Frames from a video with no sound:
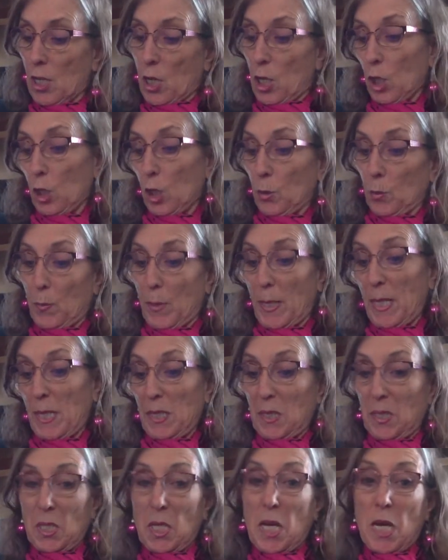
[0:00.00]
Her
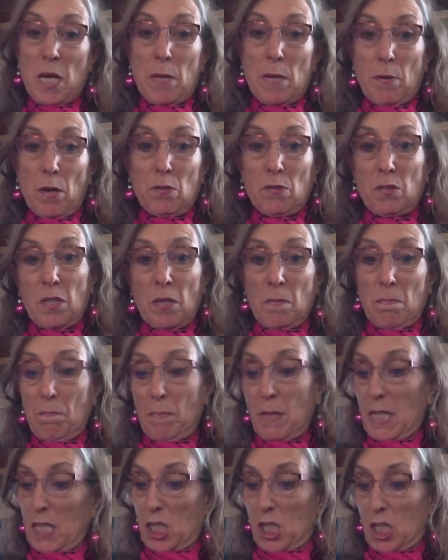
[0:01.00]
raised eyebrows and
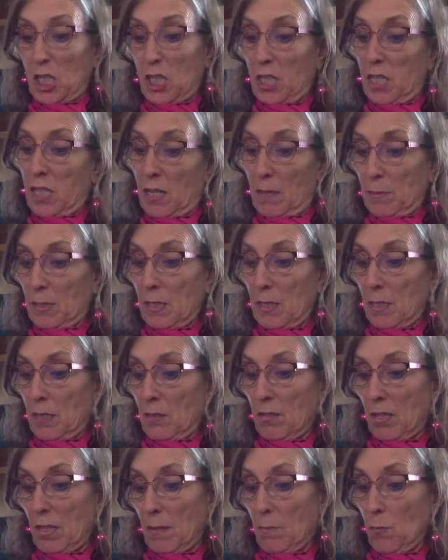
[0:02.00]
pinched lips
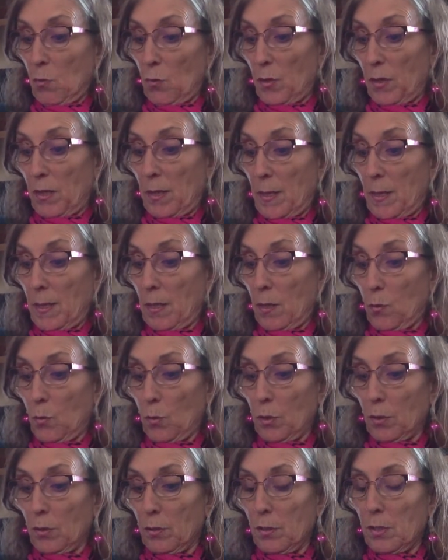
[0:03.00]
said more than any
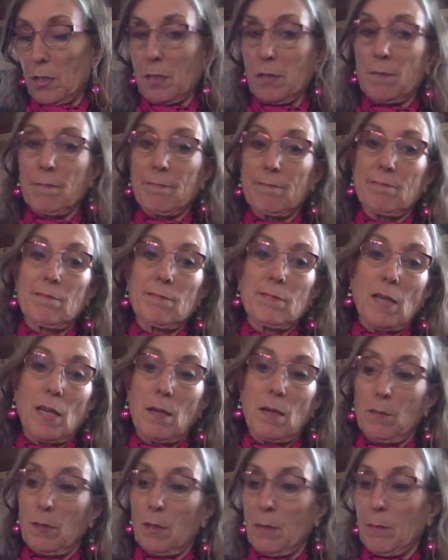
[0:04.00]
words.
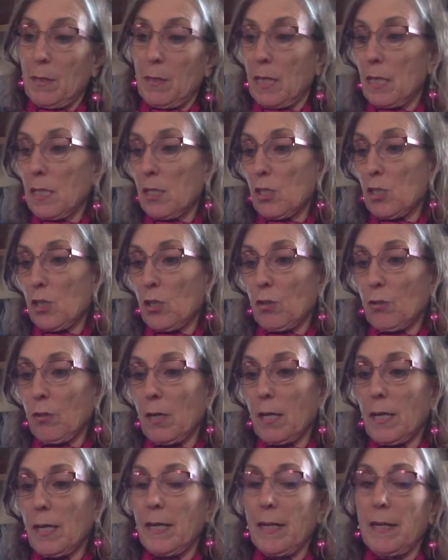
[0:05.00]
Emily began to
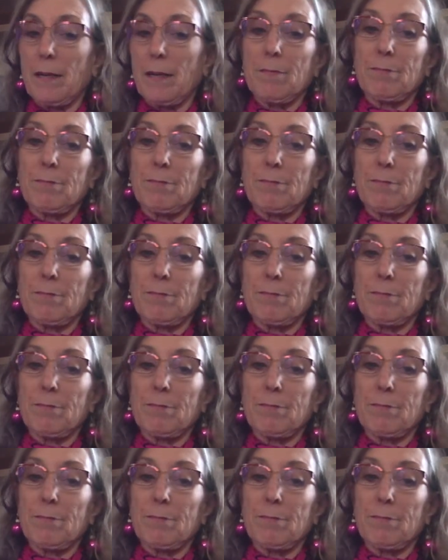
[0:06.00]
cry.